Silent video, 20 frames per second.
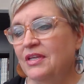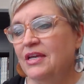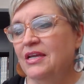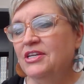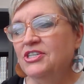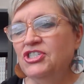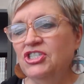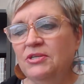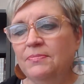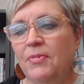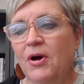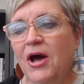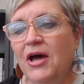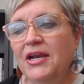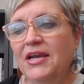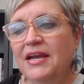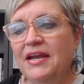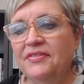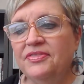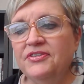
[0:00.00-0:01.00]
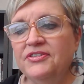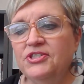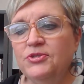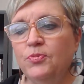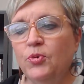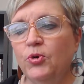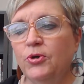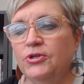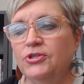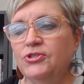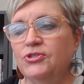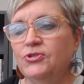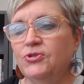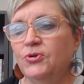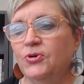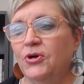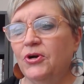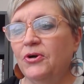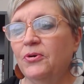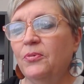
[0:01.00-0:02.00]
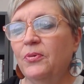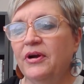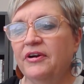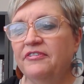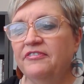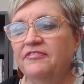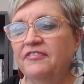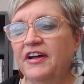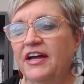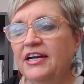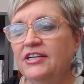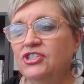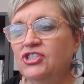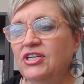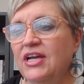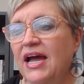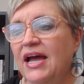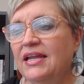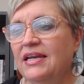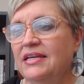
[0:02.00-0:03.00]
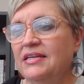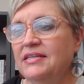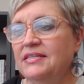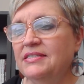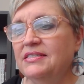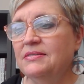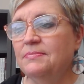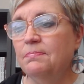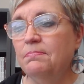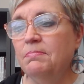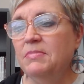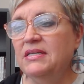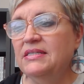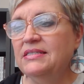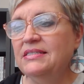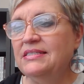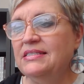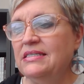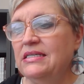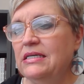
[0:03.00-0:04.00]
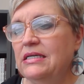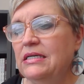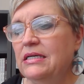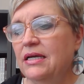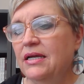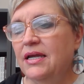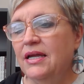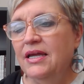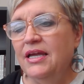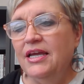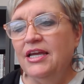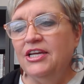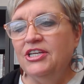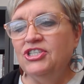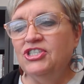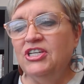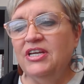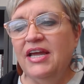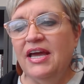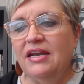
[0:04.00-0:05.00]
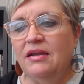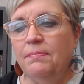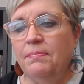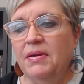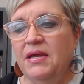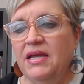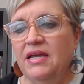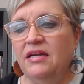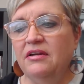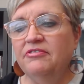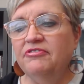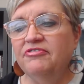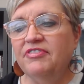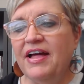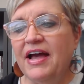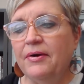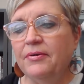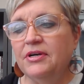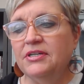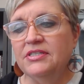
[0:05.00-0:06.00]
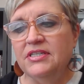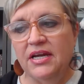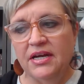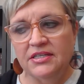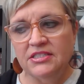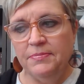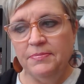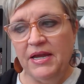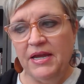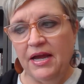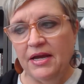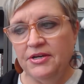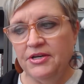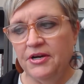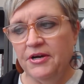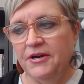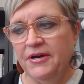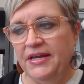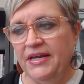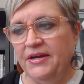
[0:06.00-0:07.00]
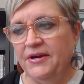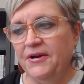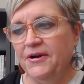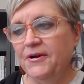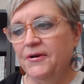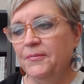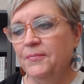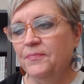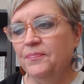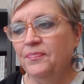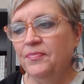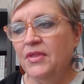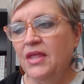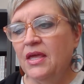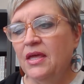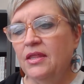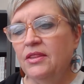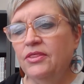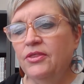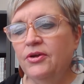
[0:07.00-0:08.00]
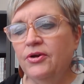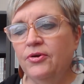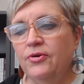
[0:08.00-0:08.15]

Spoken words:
She bought it at the sports store where Fudge got his Mitzi. She had a pink flower tucked behind her ear. The